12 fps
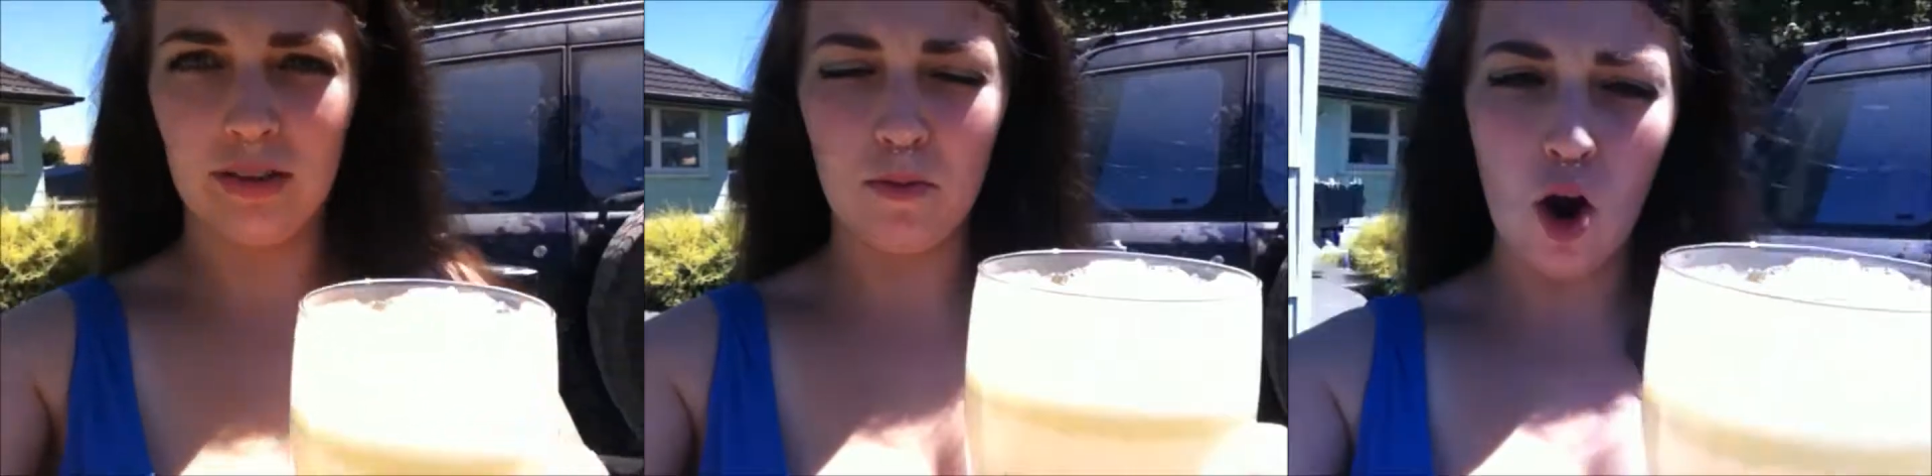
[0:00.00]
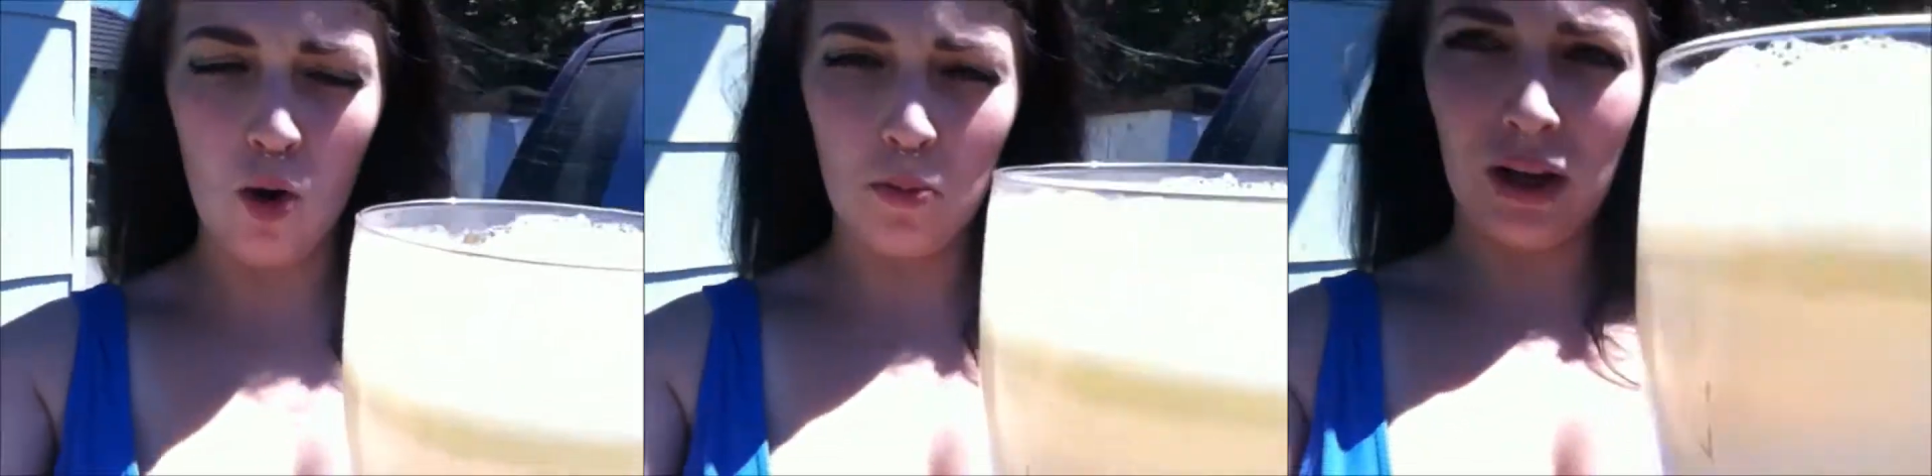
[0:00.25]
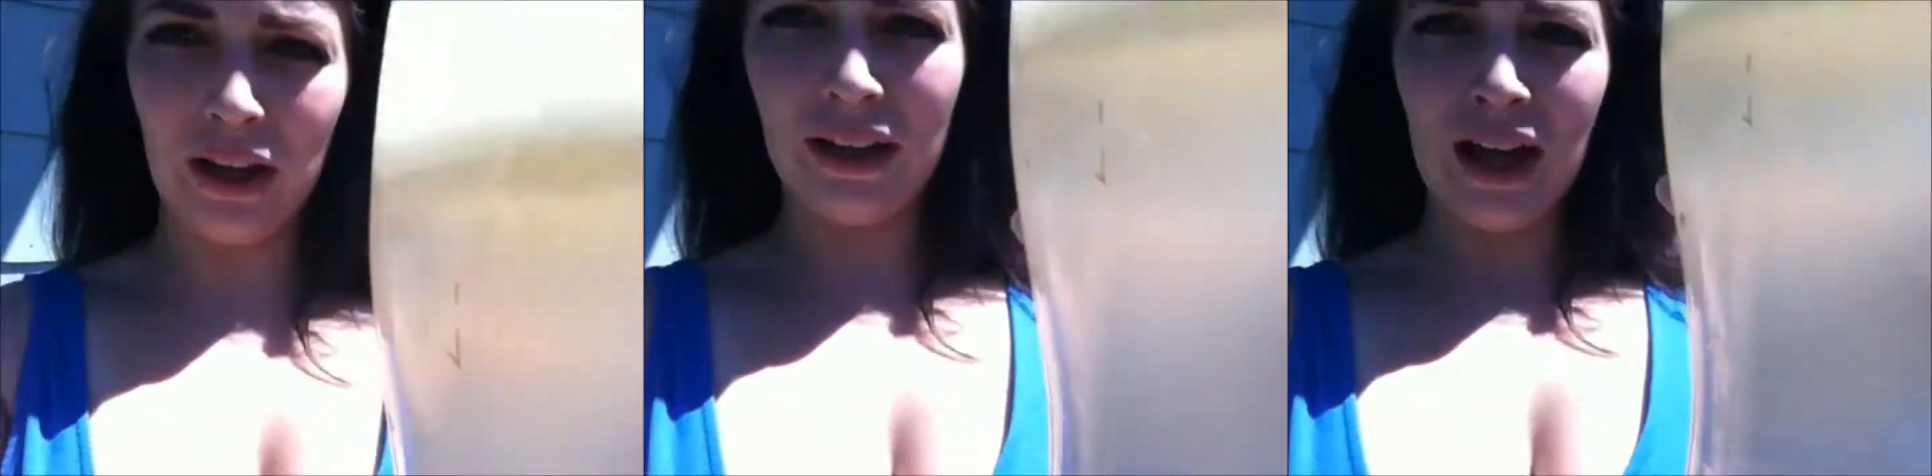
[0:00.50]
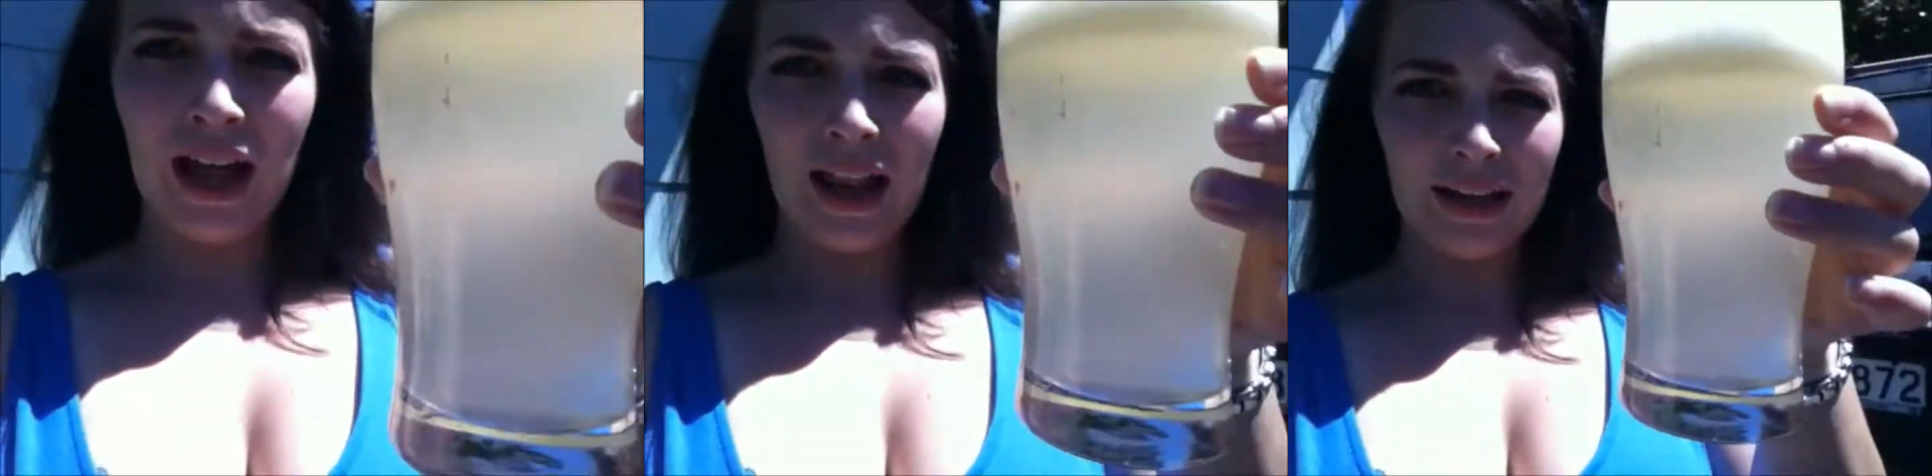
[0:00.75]
some
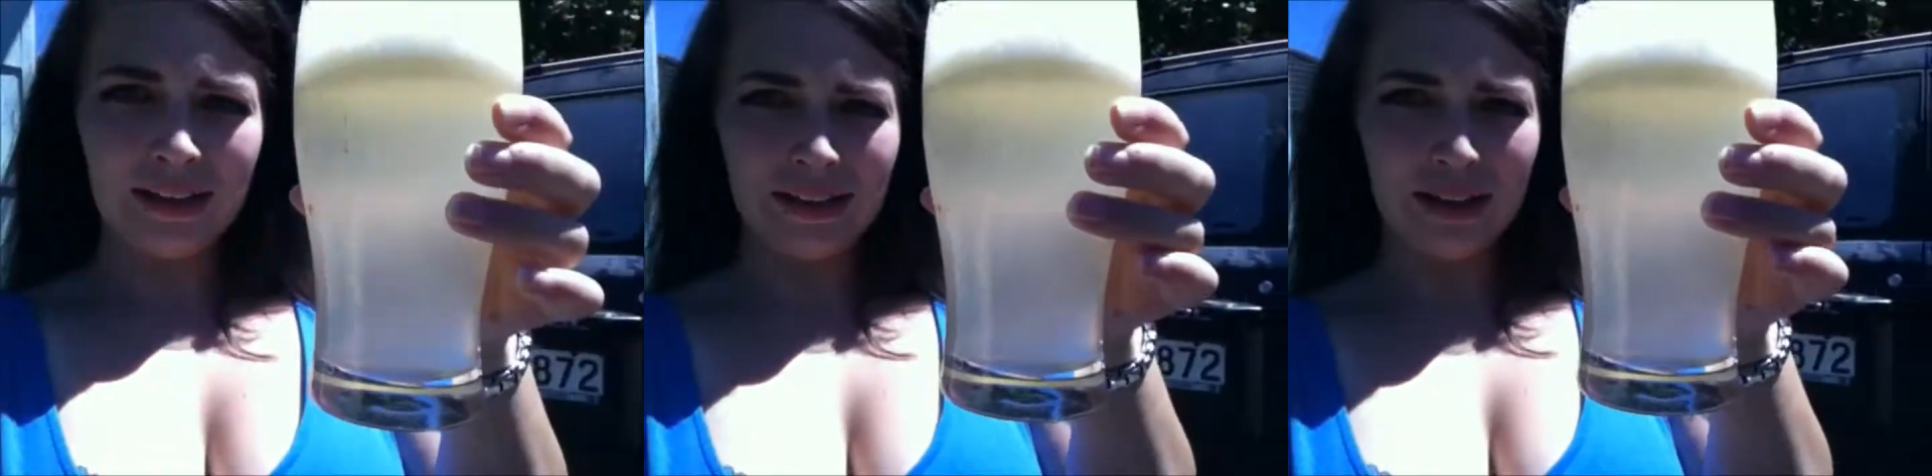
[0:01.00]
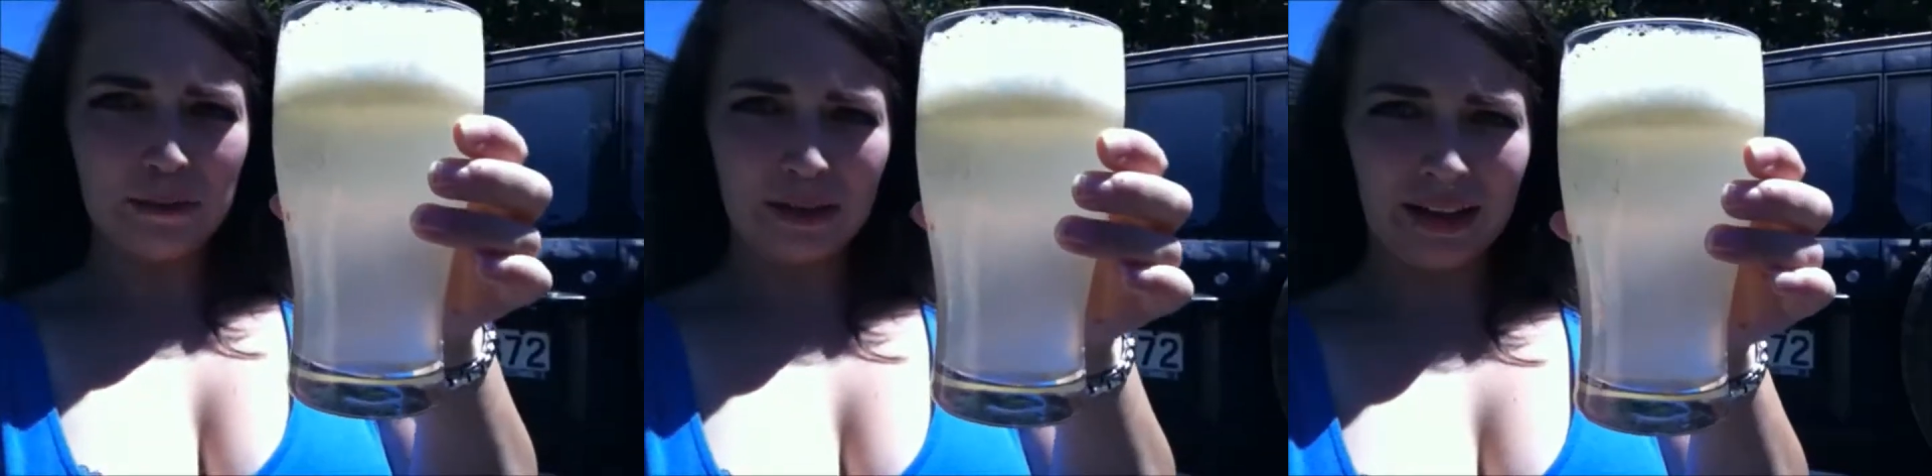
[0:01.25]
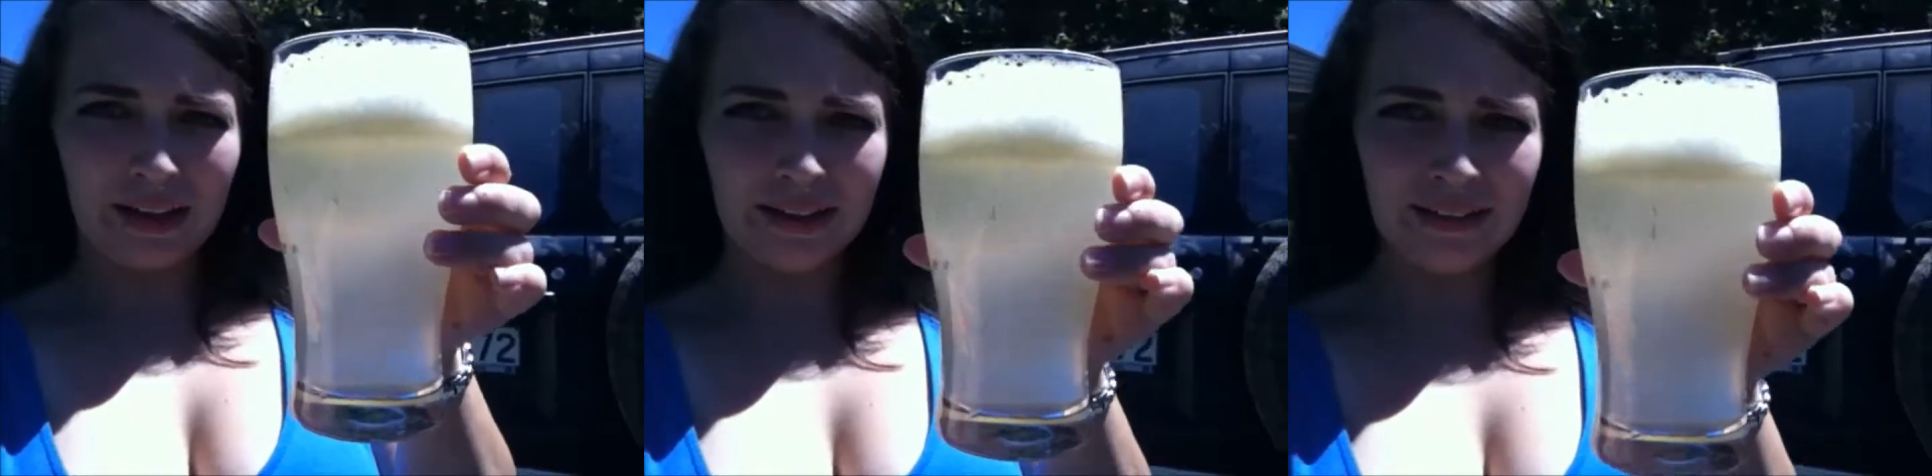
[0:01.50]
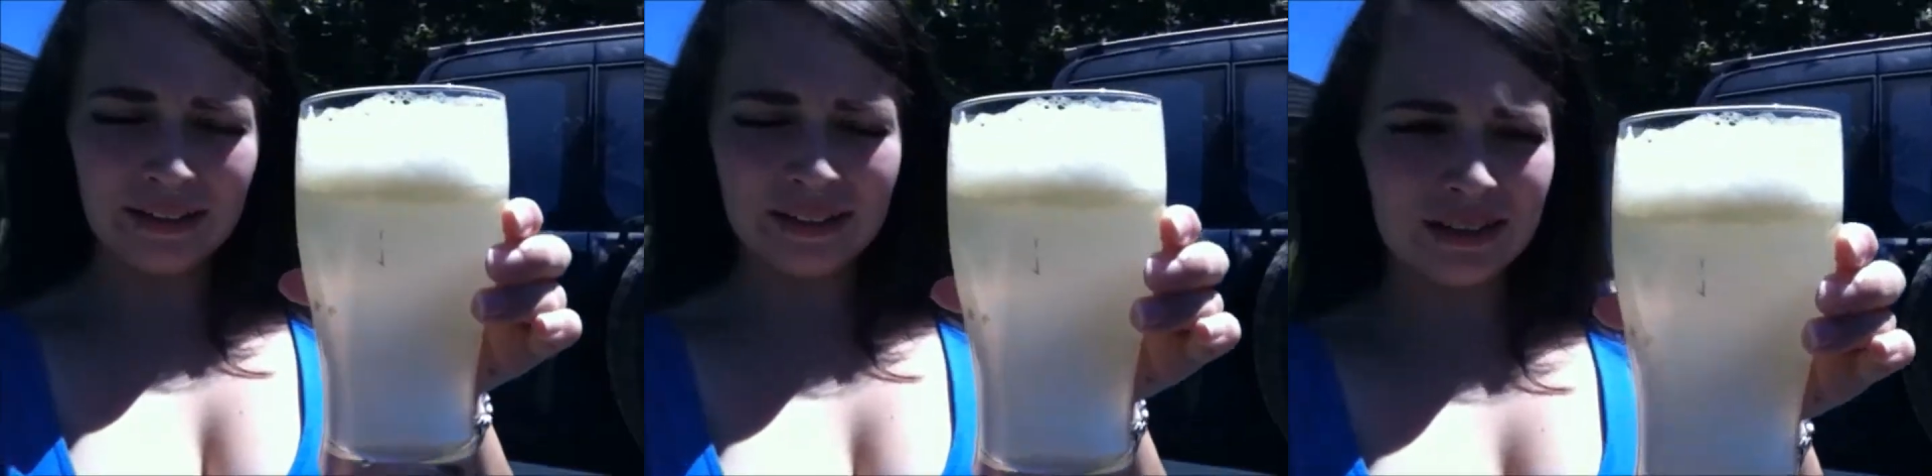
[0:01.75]
homemade
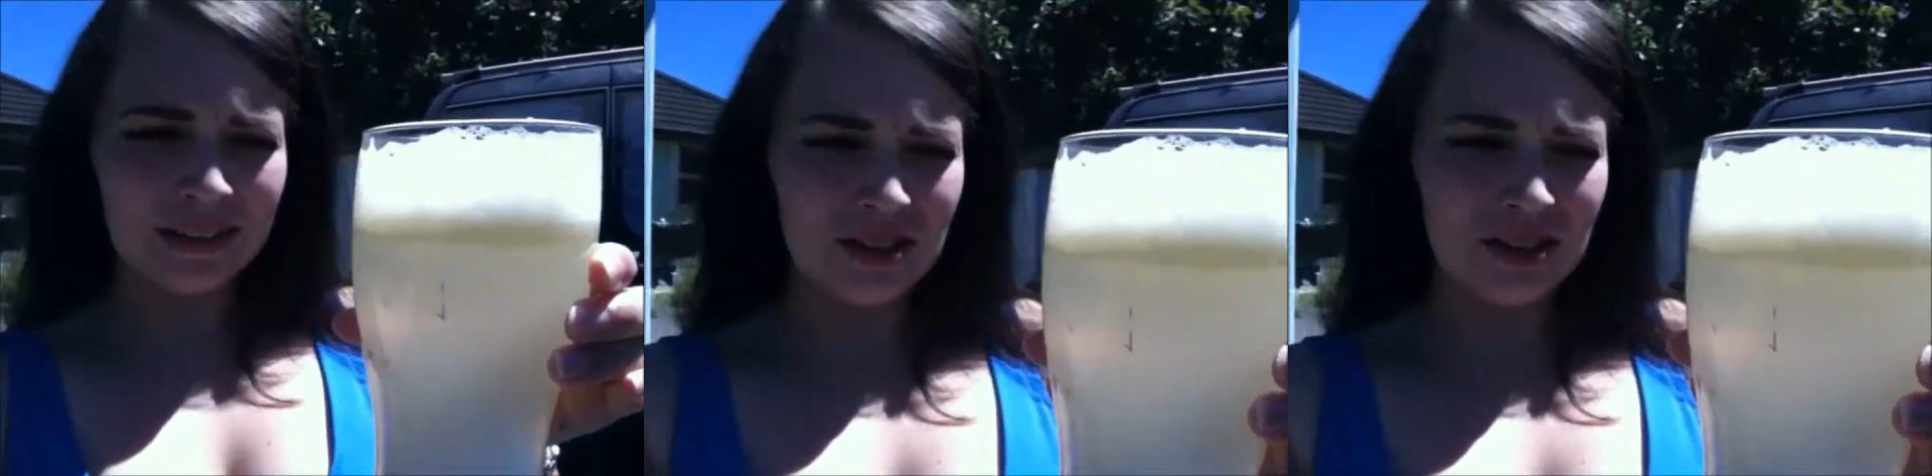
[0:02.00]
lemonade,